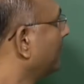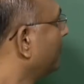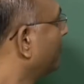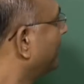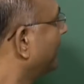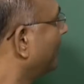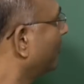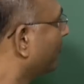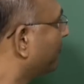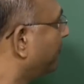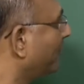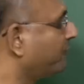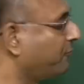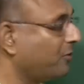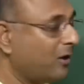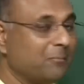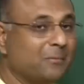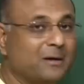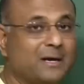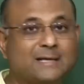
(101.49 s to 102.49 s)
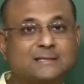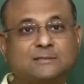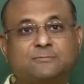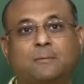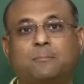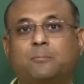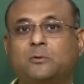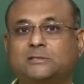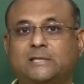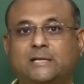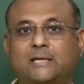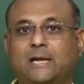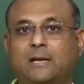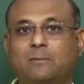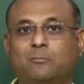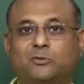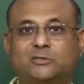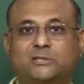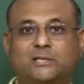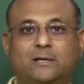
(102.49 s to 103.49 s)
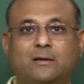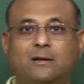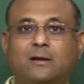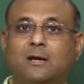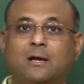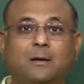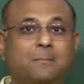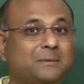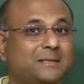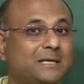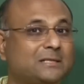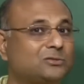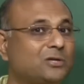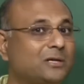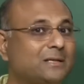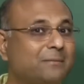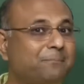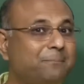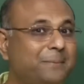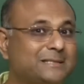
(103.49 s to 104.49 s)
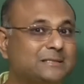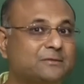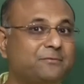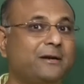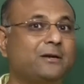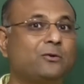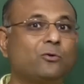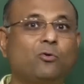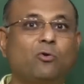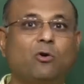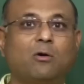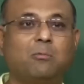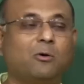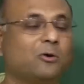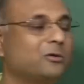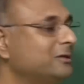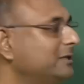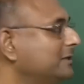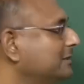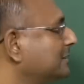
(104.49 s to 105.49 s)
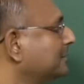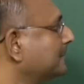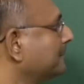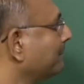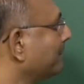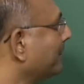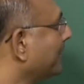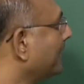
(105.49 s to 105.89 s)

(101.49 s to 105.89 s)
You can look for formulas from projectile motion, but that's not the best way to go about this.